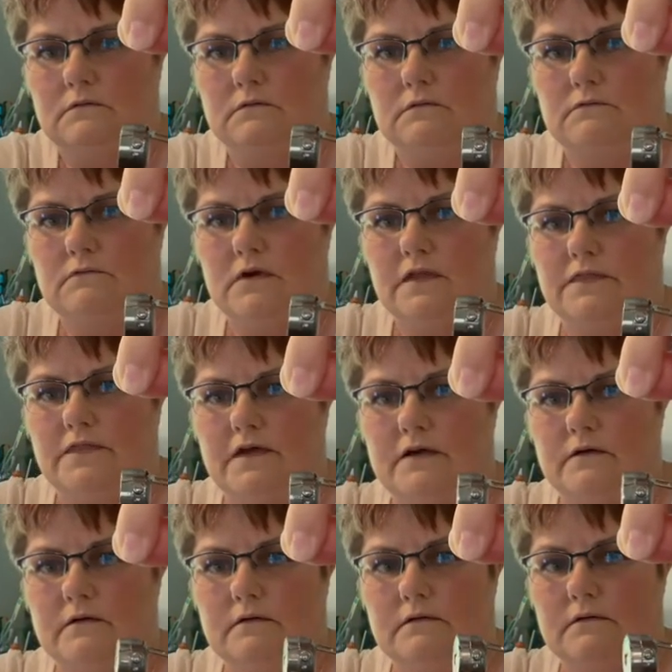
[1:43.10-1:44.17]
right
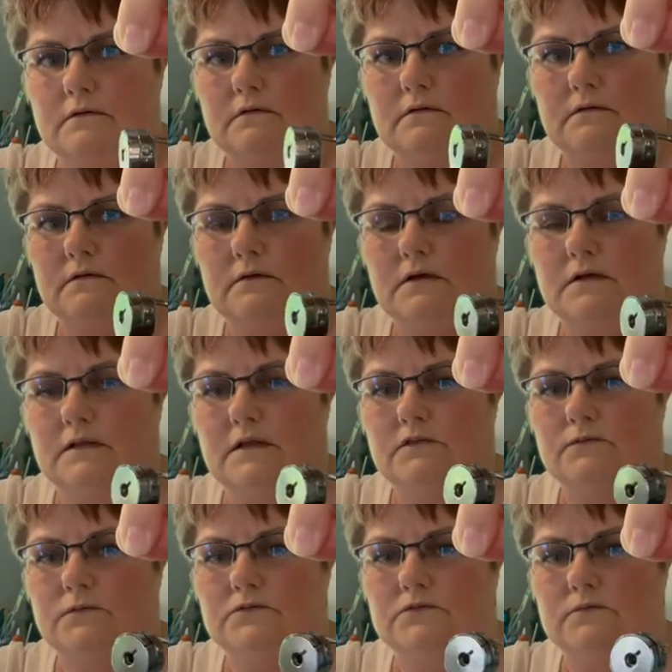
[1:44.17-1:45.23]
there, and
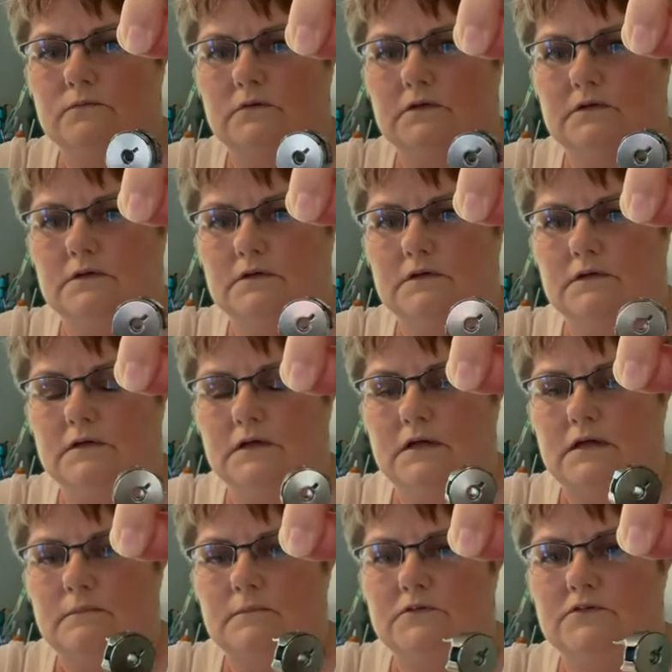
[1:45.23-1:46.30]
that's what you want.
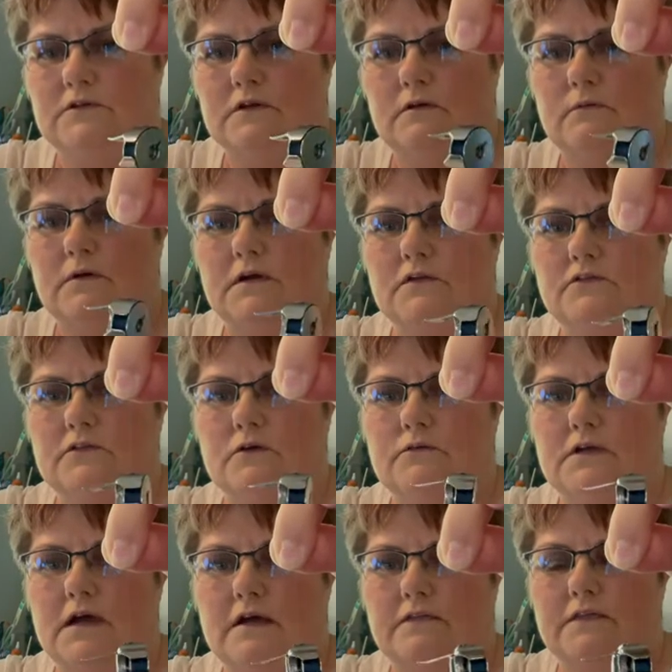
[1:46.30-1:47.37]
But you don't want it so
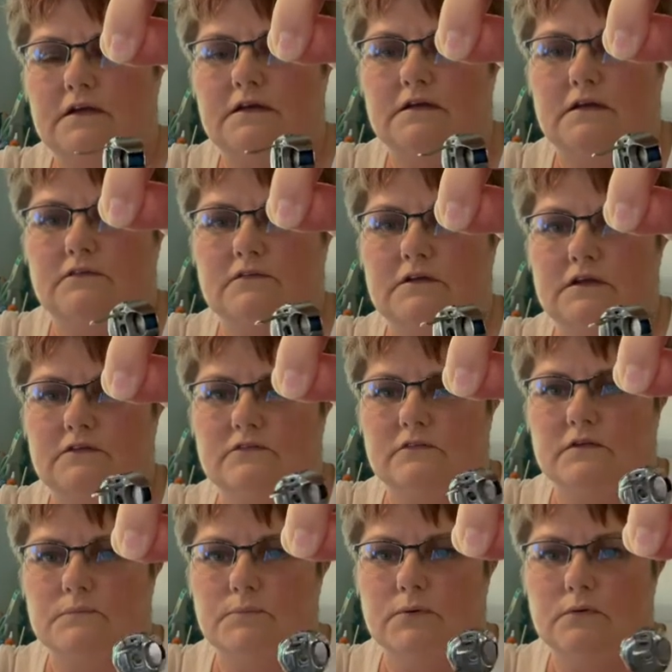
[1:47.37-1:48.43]
tight that it doesn't
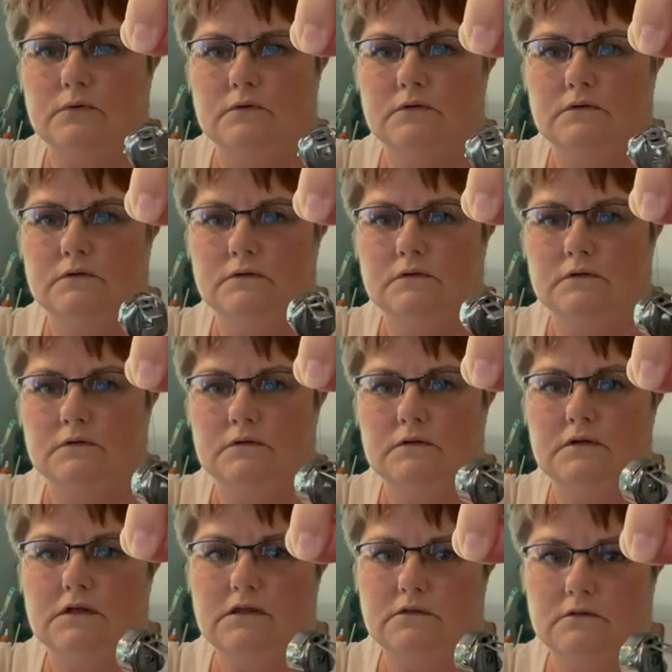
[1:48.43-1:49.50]
easily pull
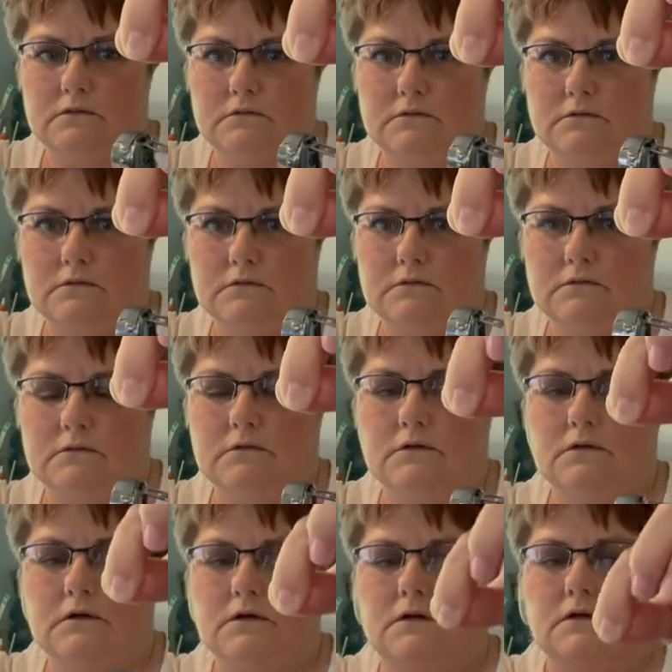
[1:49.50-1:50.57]
either.
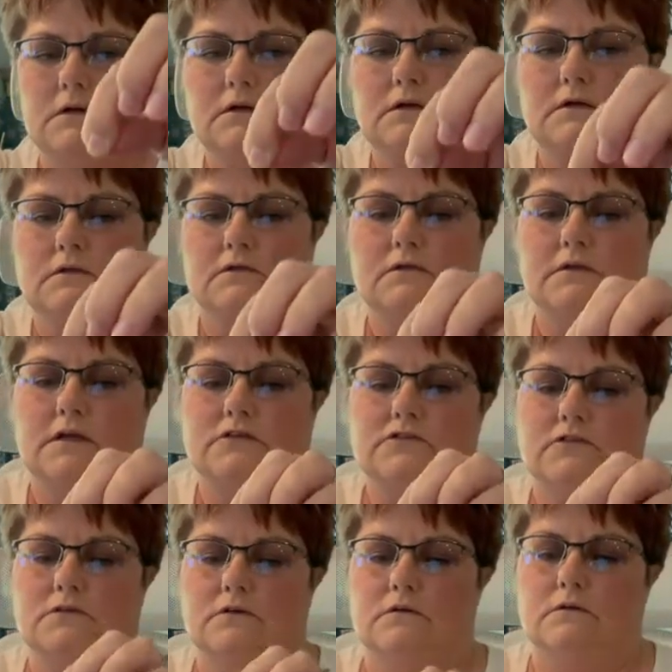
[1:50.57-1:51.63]
So that's
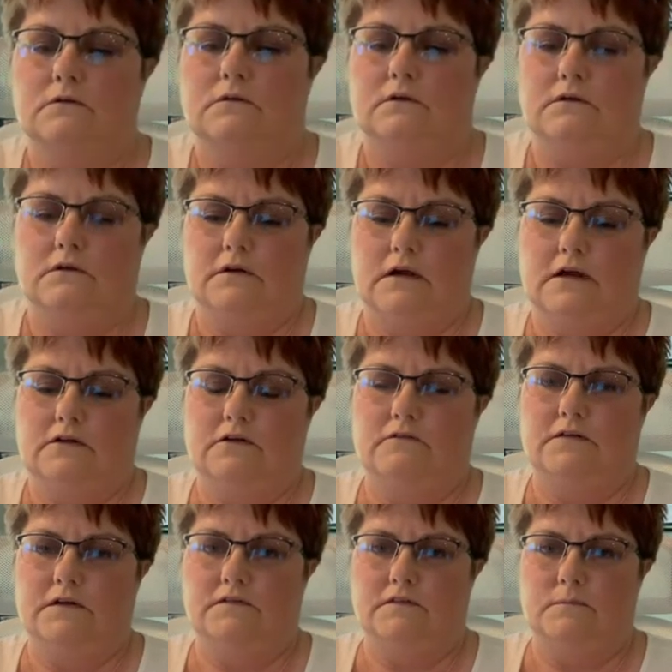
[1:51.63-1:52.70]
how you
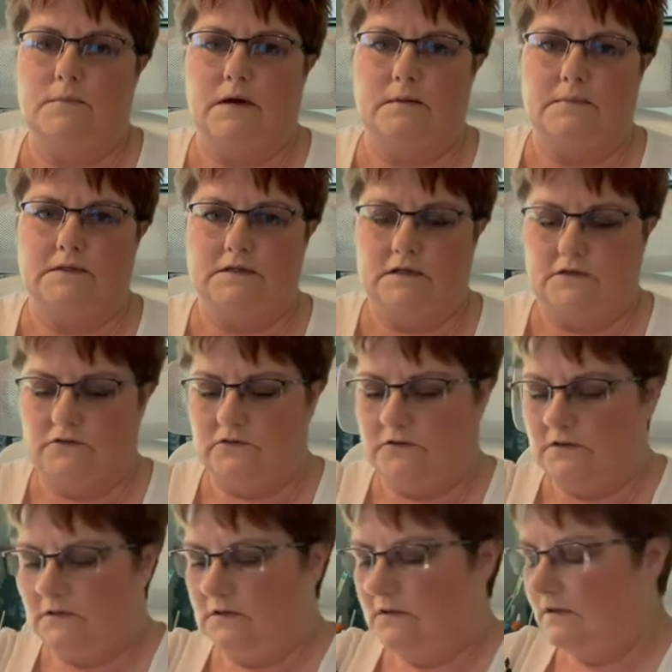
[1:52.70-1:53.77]
fix the bobbin
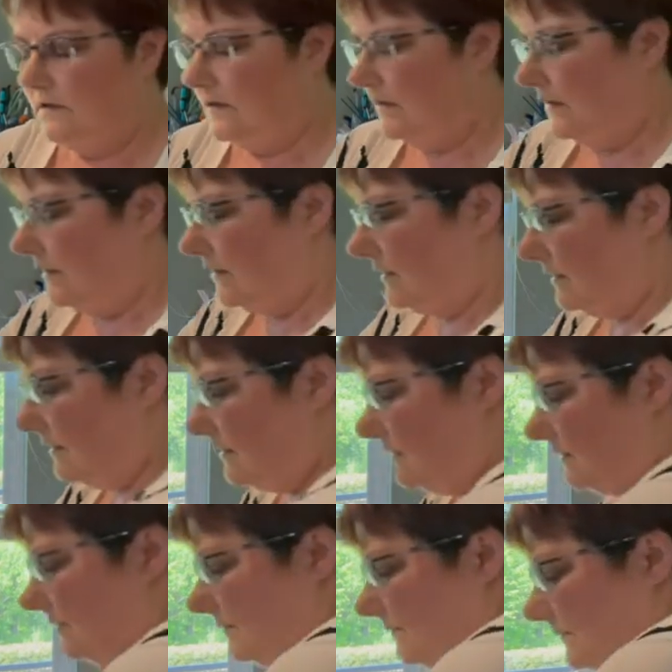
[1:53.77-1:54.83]
tension.
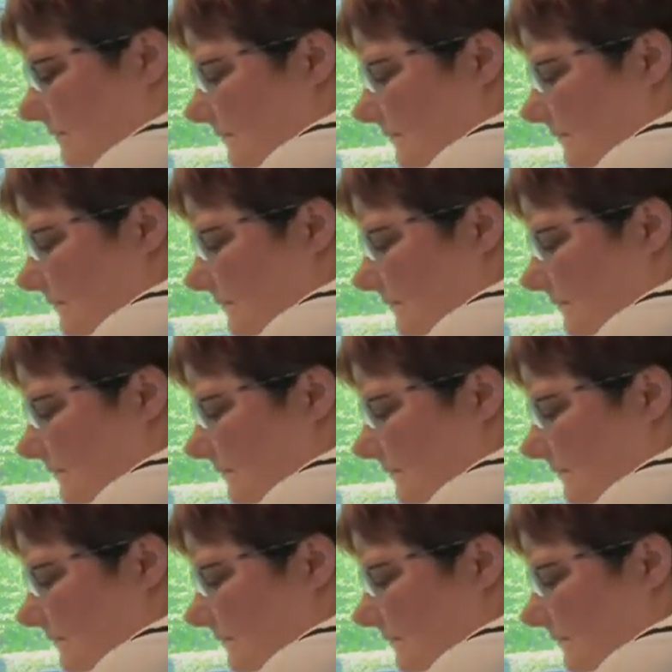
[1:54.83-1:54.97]
Now